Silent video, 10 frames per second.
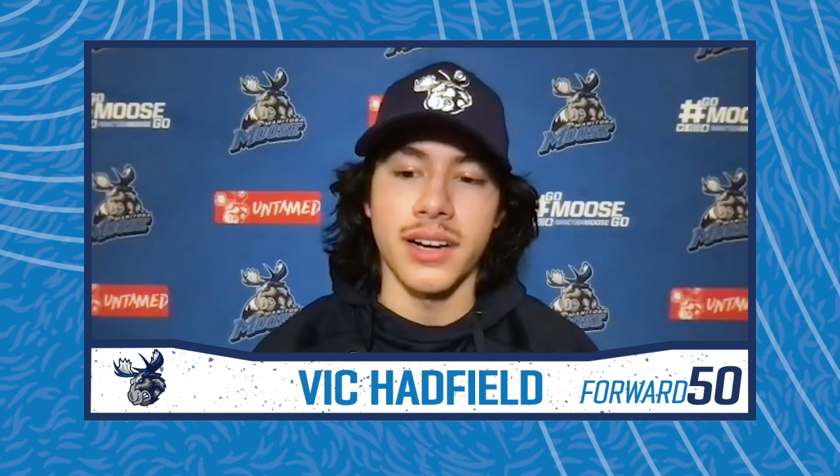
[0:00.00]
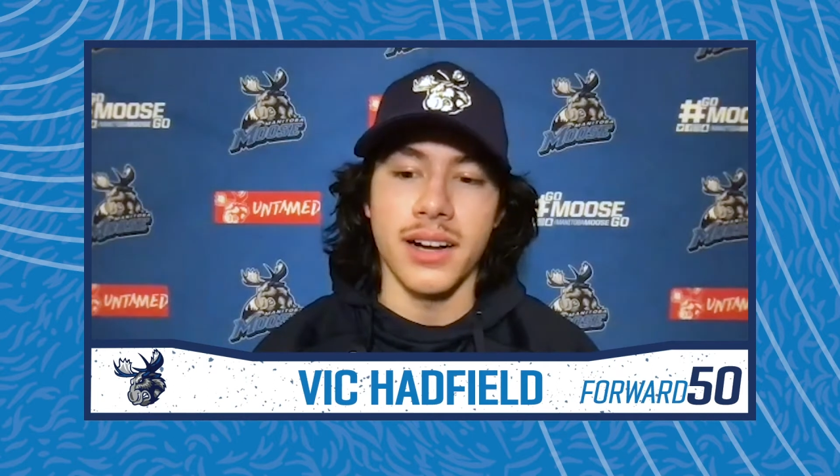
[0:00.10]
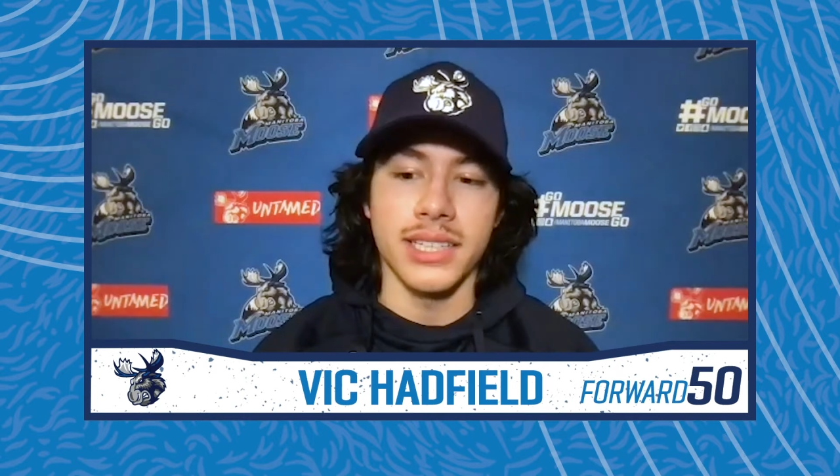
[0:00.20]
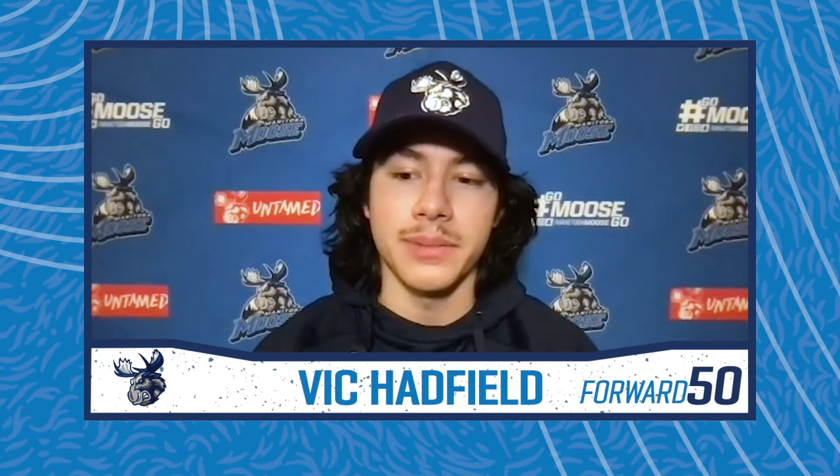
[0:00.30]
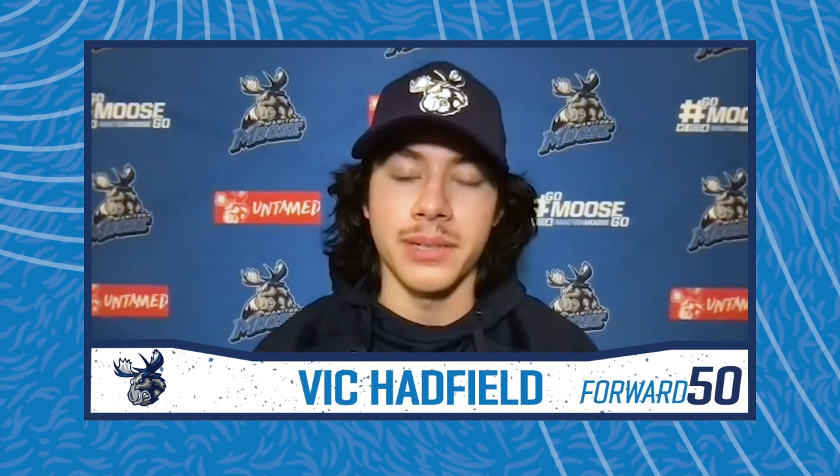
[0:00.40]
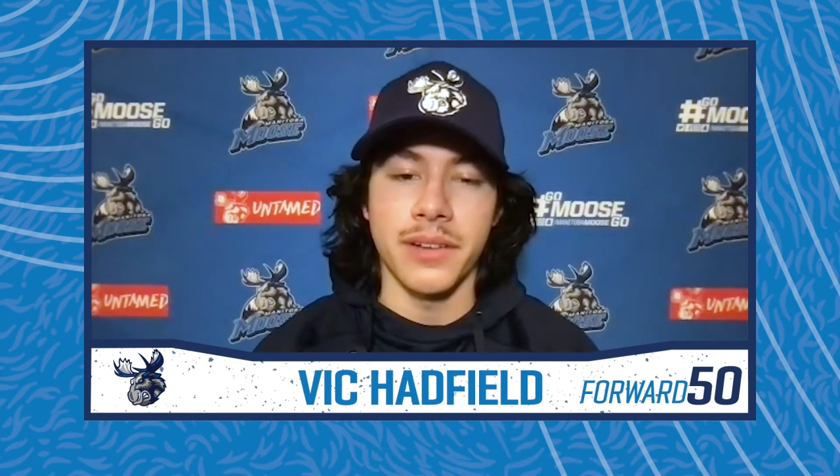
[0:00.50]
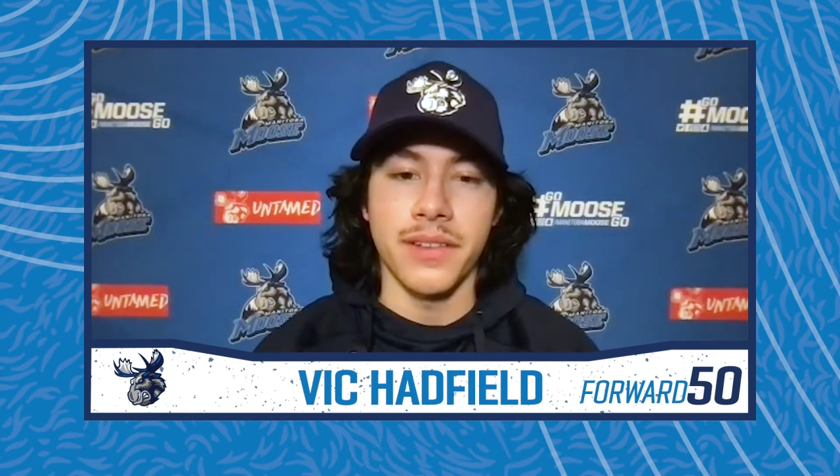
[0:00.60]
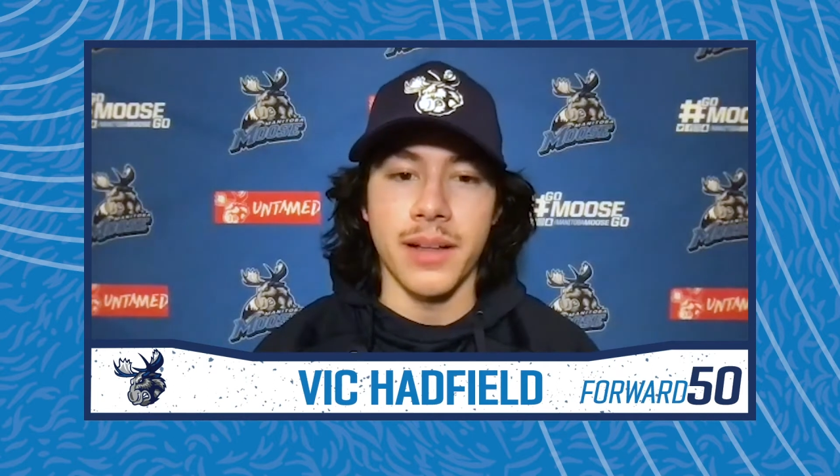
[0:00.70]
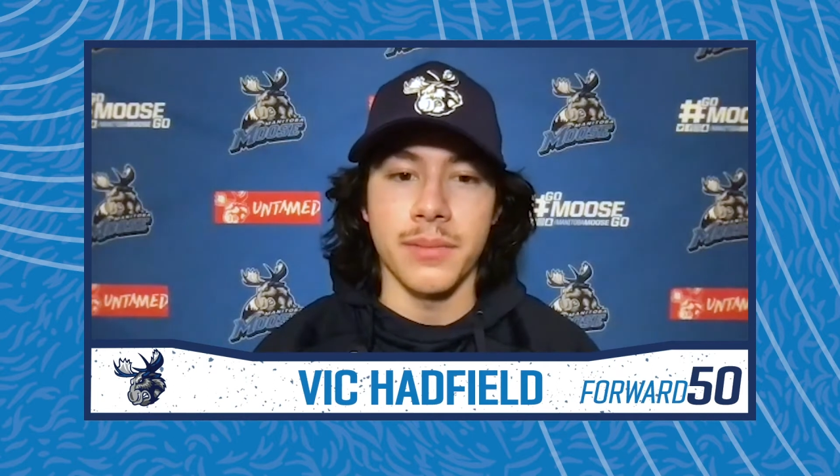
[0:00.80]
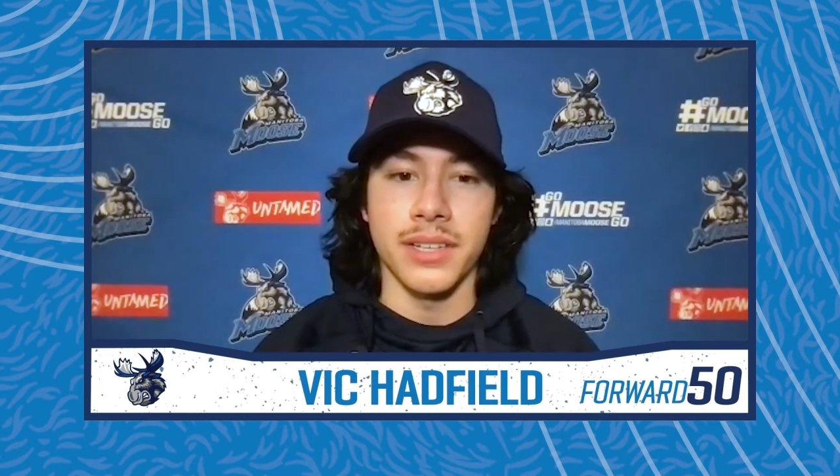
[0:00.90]
Hockey's been in my
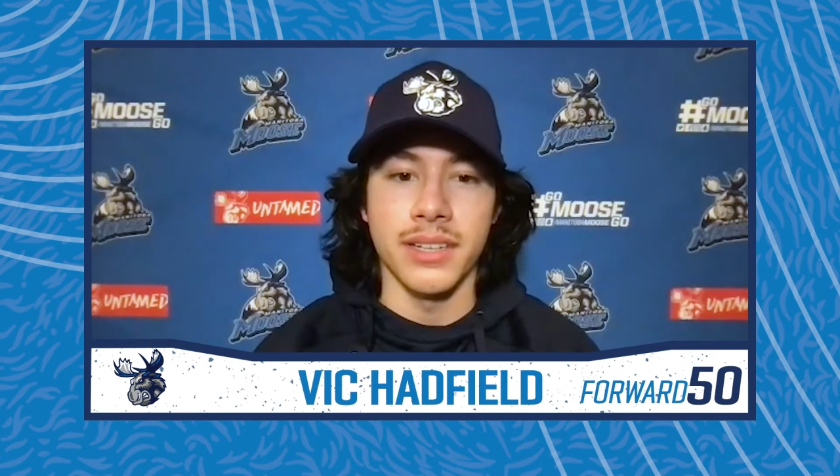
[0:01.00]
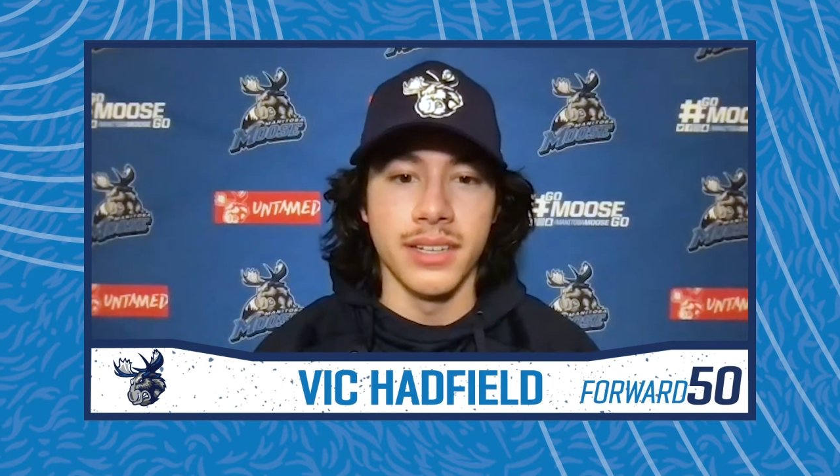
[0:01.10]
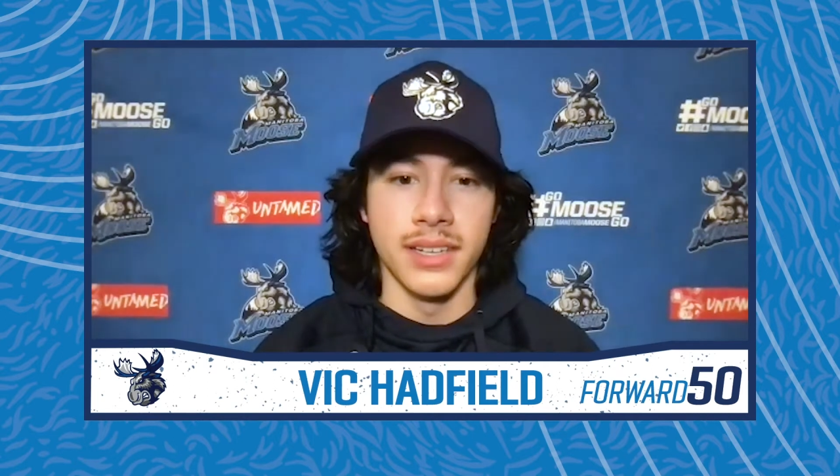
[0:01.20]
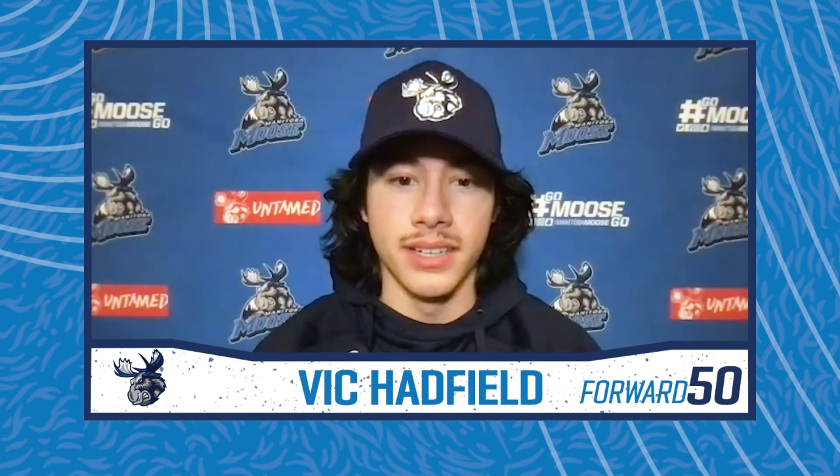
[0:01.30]
family